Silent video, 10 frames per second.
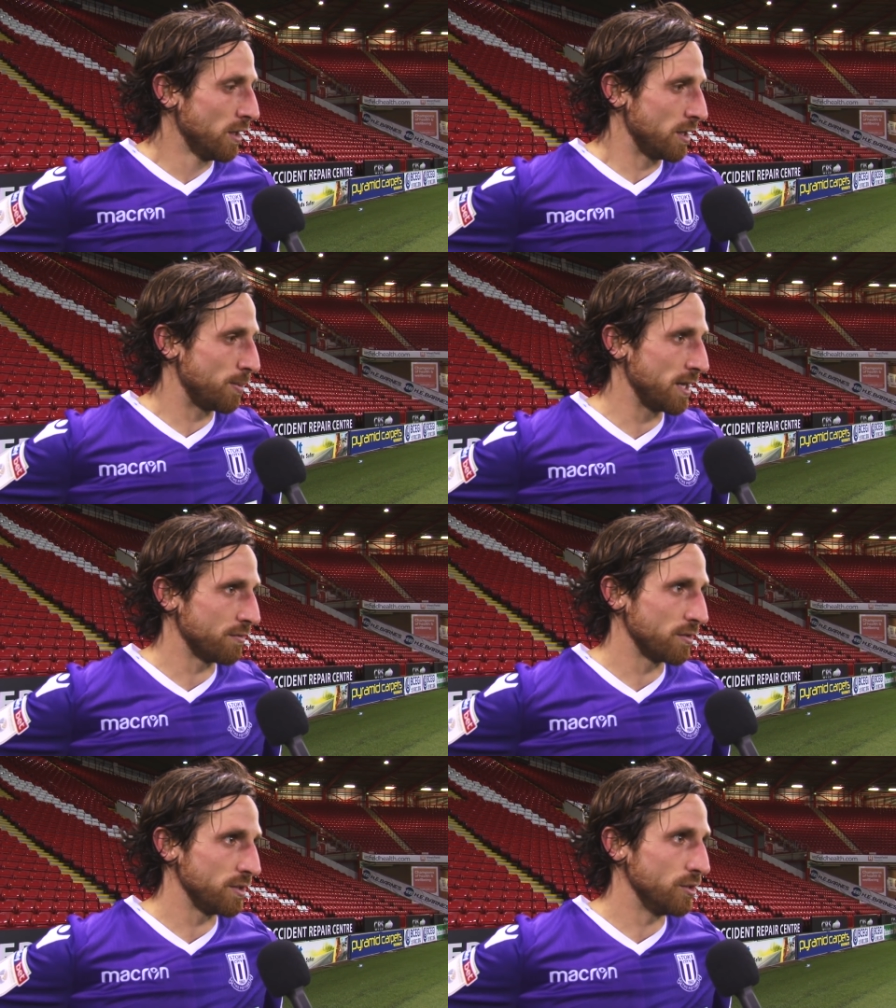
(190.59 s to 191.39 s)
They play a
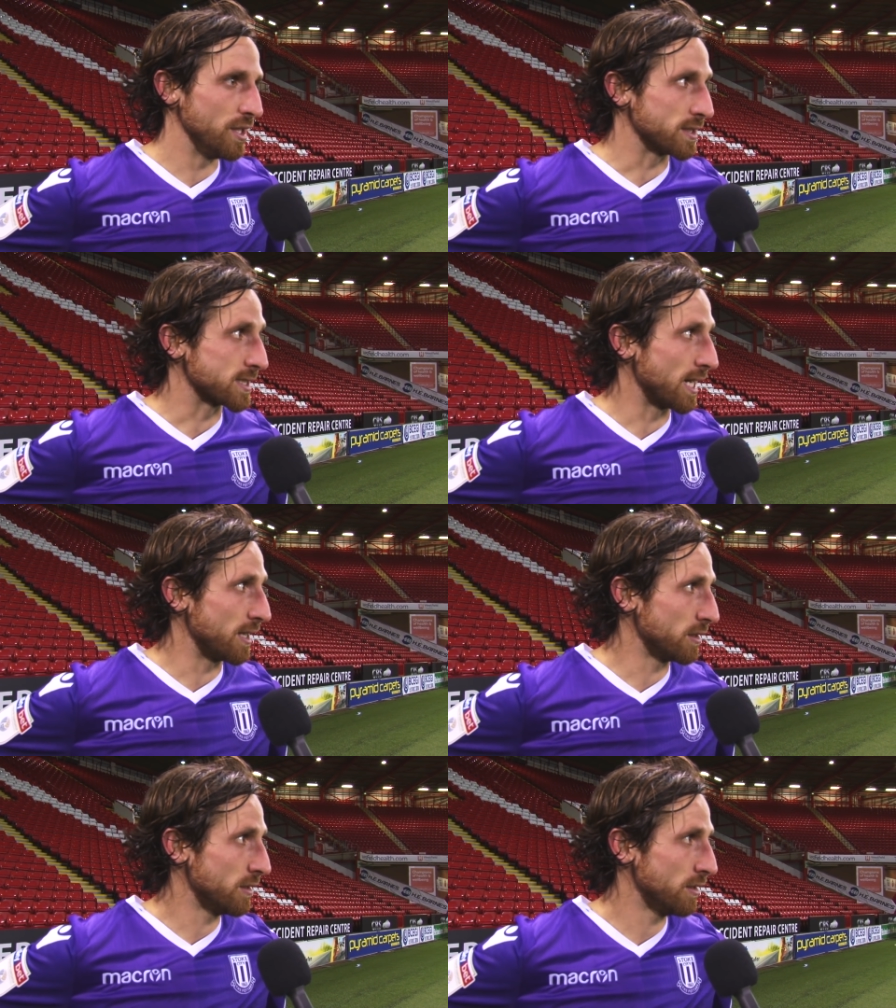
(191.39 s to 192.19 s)
very unique
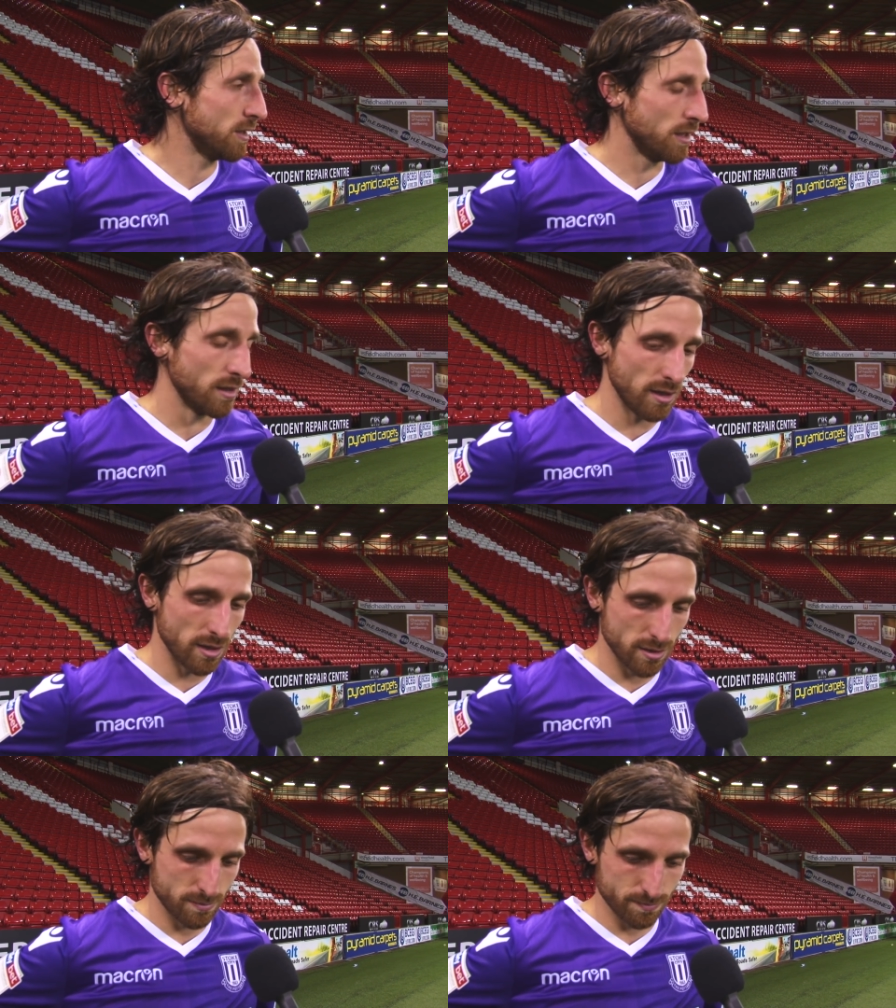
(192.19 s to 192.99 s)
style.
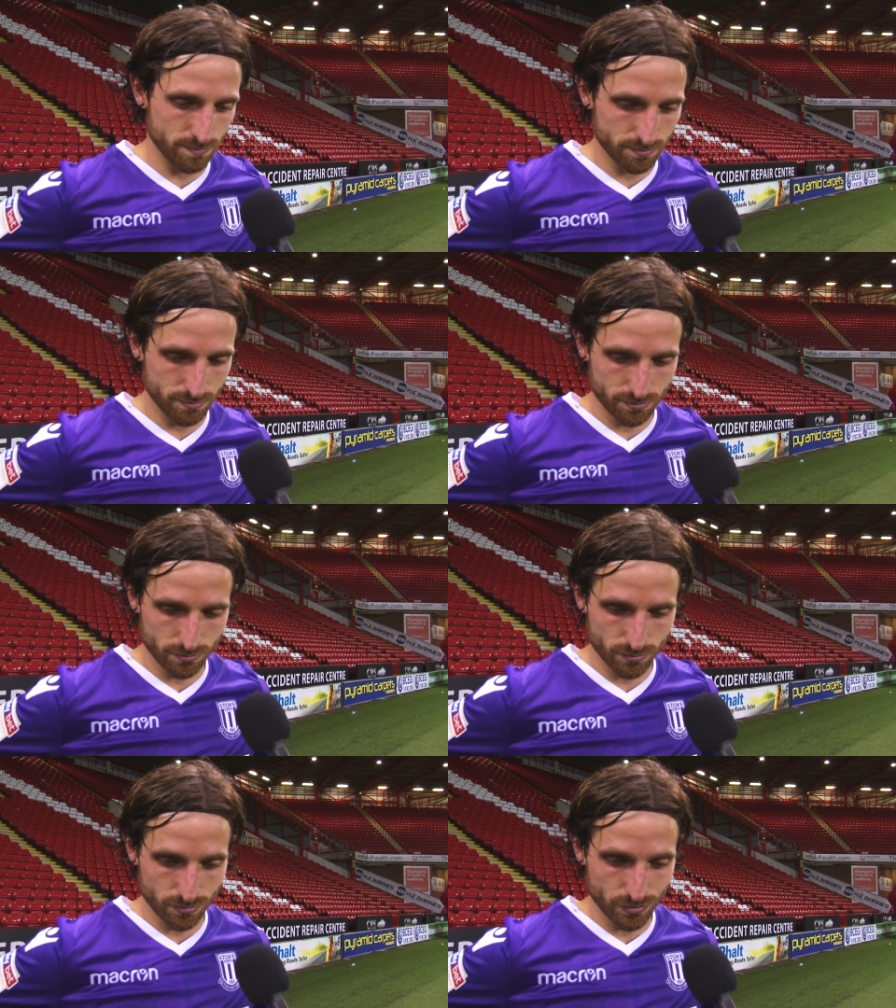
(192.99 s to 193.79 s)
Um,
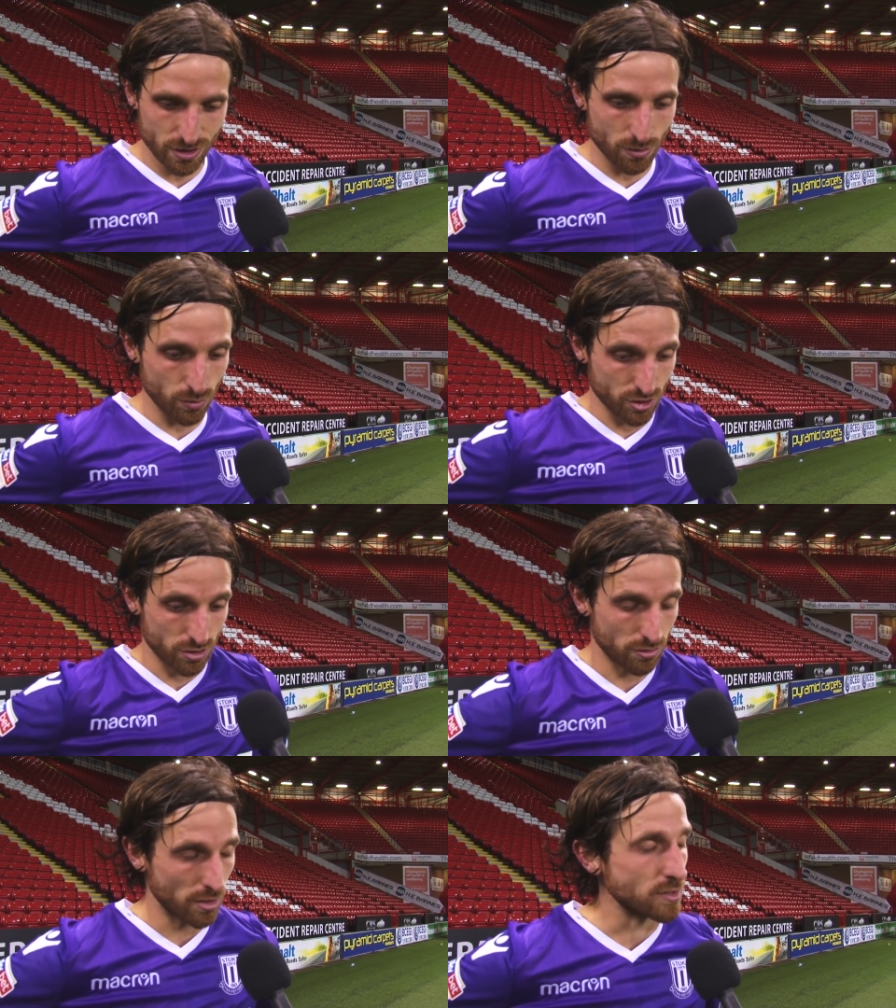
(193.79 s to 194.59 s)
yeah, which
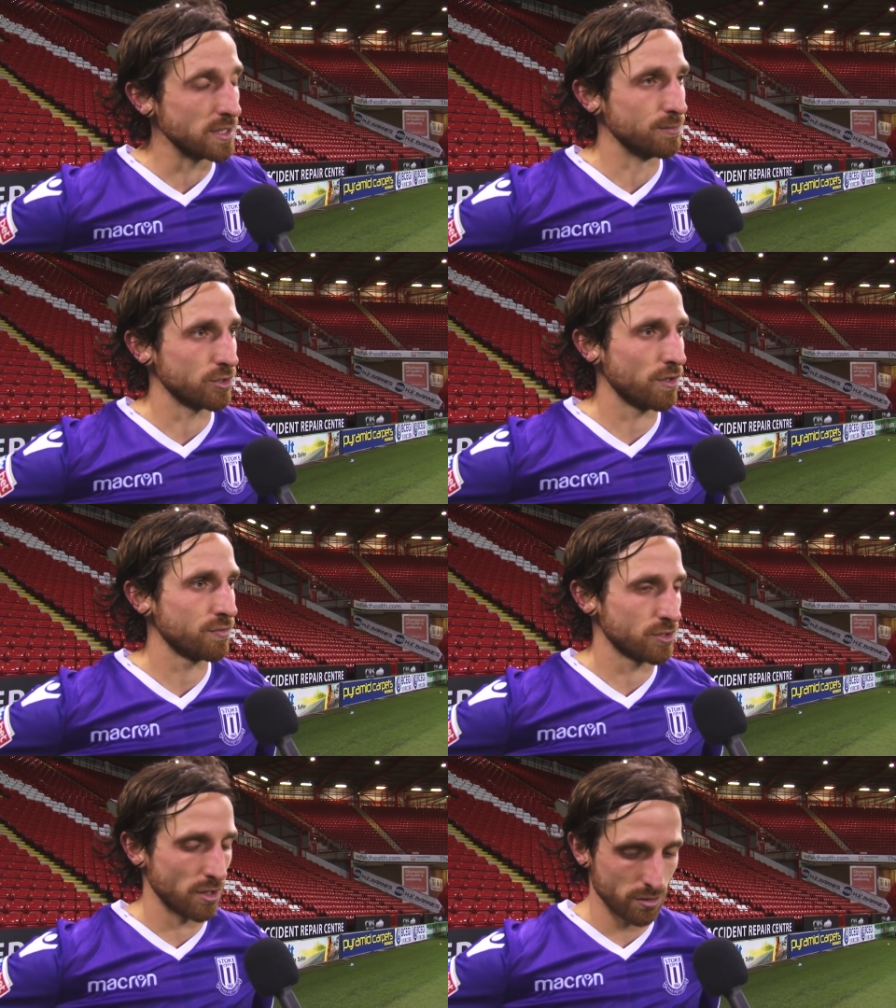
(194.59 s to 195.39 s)
can throw teams
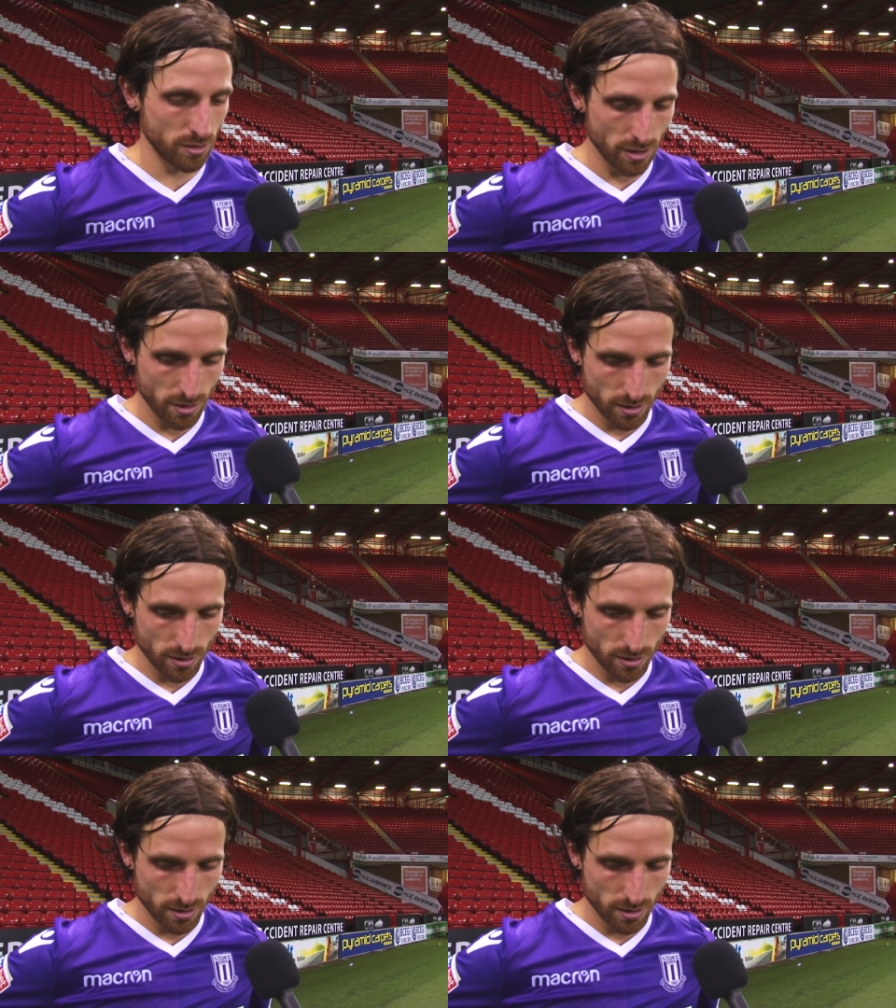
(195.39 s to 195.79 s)
off. So